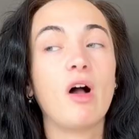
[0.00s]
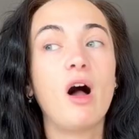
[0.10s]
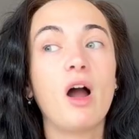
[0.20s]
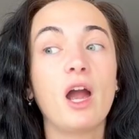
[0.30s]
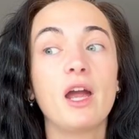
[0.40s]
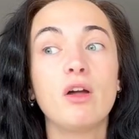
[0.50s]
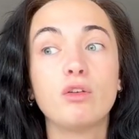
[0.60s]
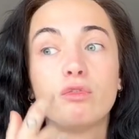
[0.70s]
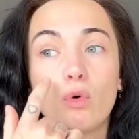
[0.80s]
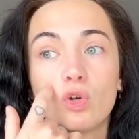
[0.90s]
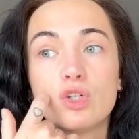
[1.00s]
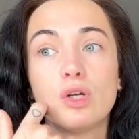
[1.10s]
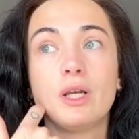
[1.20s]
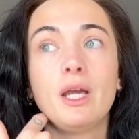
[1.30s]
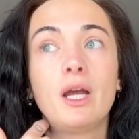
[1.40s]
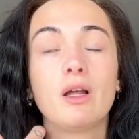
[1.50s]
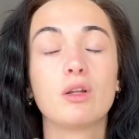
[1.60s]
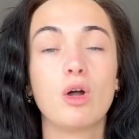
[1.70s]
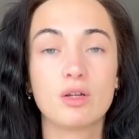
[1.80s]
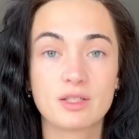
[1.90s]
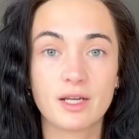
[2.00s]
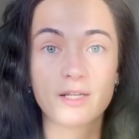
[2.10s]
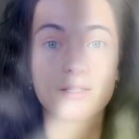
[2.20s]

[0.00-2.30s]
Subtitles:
I unfortunately lost it.